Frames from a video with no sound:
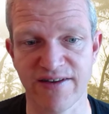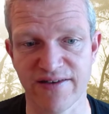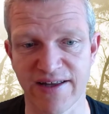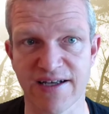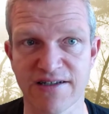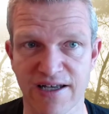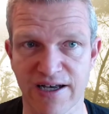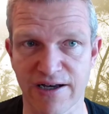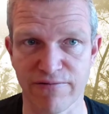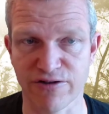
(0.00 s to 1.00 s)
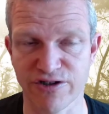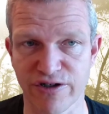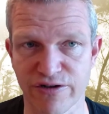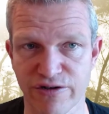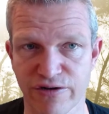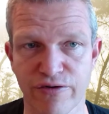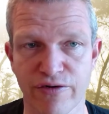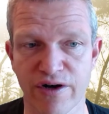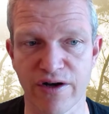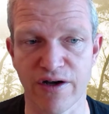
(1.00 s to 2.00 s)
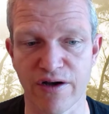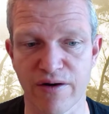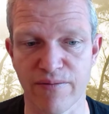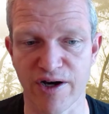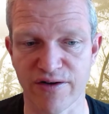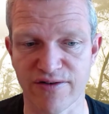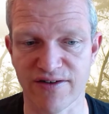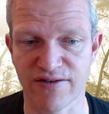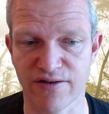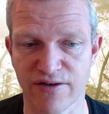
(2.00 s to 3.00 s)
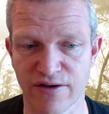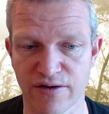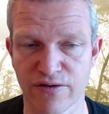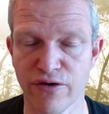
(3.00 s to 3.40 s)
Next, I will show you about the new